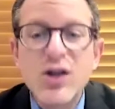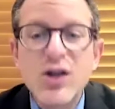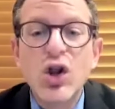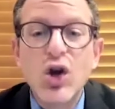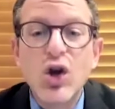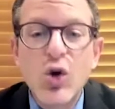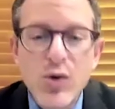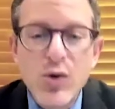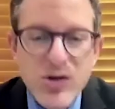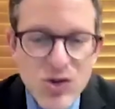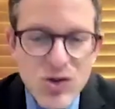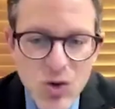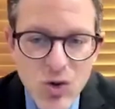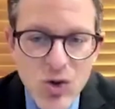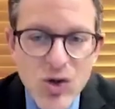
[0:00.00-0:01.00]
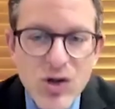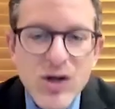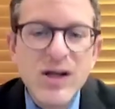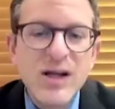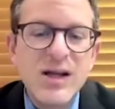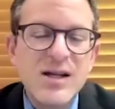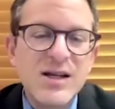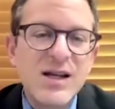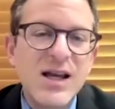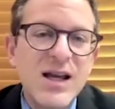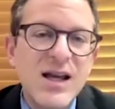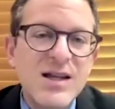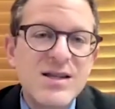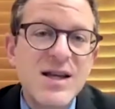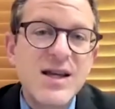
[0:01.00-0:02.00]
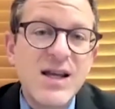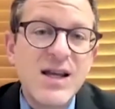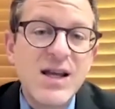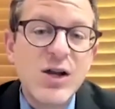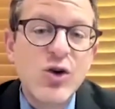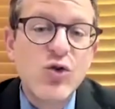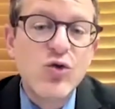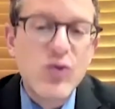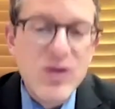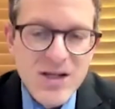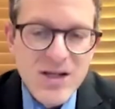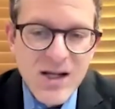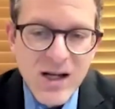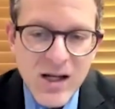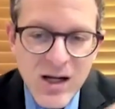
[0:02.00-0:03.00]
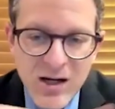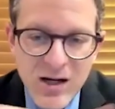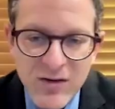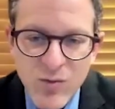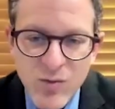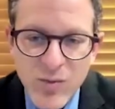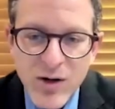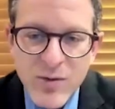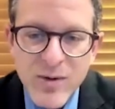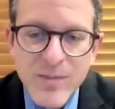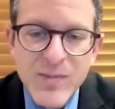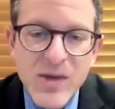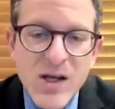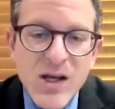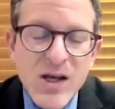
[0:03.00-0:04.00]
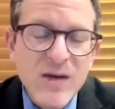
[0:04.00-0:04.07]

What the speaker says: The lower the score indicates increasing cognitive impairment.